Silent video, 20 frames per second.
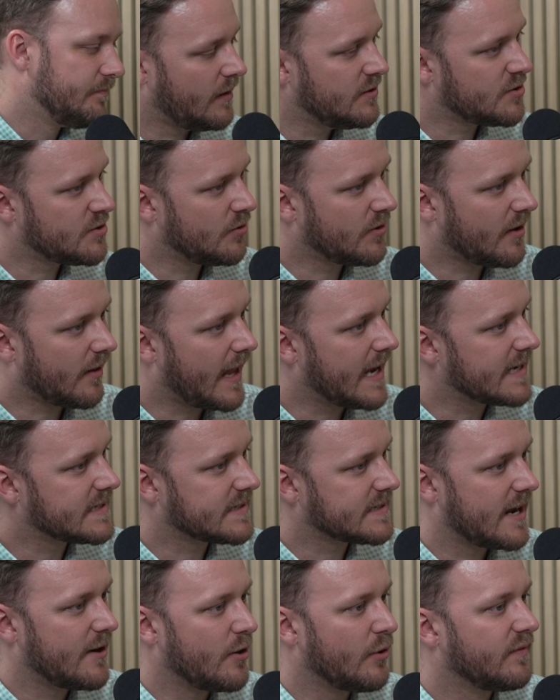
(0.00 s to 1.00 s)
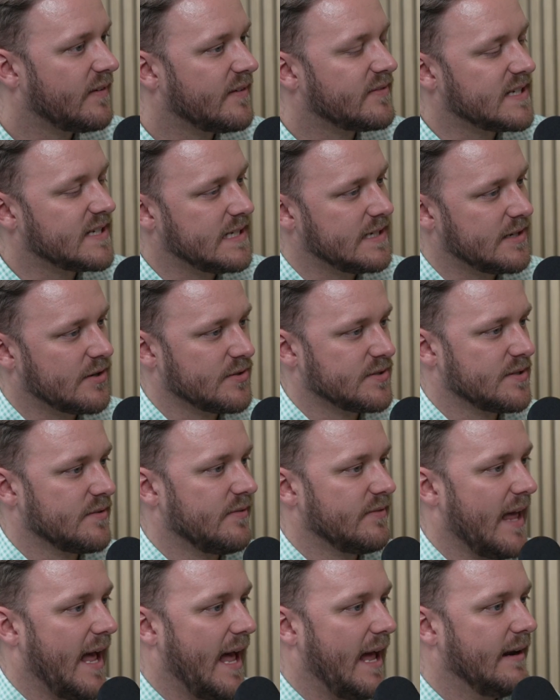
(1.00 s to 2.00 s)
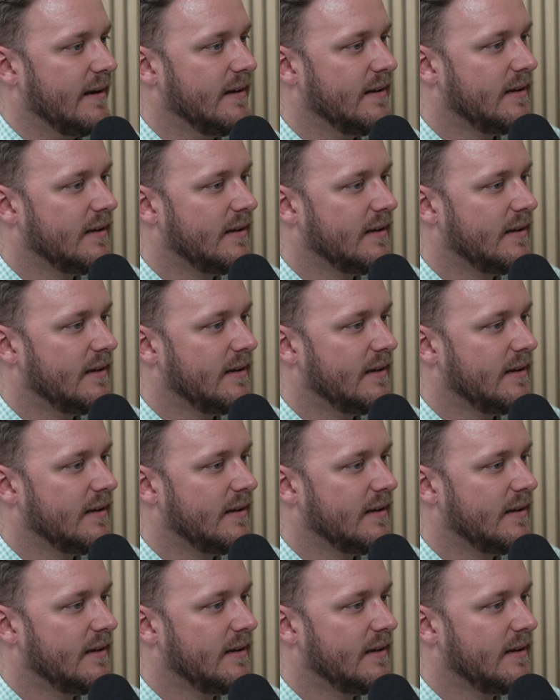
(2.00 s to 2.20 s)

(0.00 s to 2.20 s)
So in the last 10 or 15 years of that